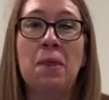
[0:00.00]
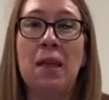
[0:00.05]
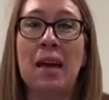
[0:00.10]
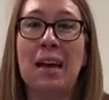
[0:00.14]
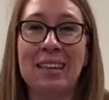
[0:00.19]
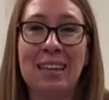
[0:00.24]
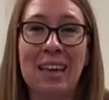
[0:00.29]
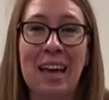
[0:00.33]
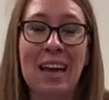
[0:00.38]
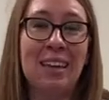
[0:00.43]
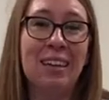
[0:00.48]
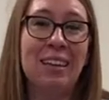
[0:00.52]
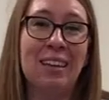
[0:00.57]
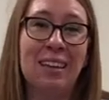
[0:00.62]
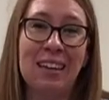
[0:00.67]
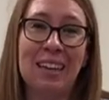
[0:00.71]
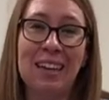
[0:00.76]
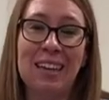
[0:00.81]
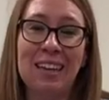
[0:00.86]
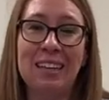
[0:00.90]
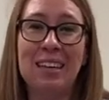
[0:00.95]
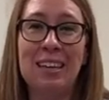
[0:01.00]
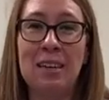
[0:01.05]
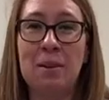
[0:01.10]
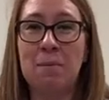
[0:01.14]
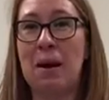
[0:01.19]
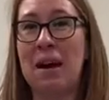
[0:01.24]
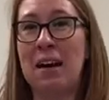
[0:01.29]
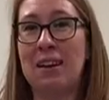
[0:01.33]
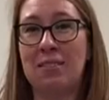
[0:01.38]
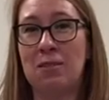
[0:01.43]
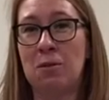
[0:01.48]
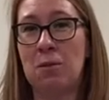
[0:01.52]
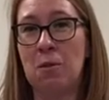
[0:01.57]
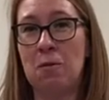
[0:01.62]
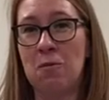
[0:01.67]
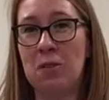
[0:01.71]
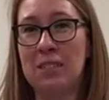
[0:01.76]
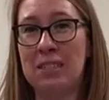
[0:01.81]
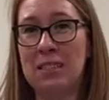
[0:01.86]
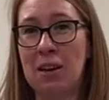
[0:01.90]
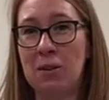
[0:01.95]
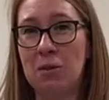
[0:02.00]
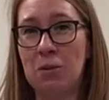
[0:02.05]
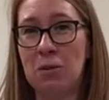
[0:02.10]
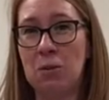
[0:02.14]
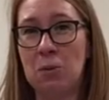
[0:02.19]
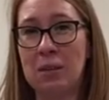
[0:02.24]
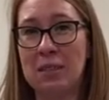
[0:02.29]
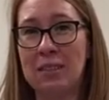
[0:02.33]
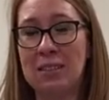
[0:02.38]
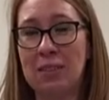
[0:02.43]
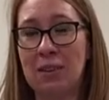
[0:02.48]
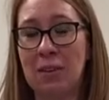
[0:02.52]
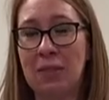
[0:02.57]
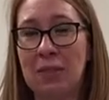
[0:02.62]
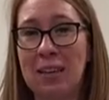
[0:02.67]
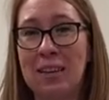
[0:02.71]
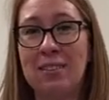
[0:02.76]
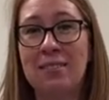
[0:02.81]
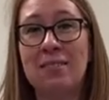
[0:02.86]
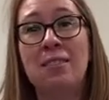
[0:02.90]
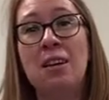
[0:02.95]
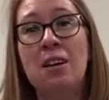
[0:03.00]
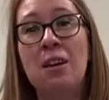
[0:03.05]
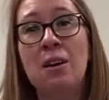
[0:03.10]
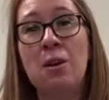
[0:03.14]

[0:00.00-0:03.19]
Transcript: Again, linking back to a video that we did on this,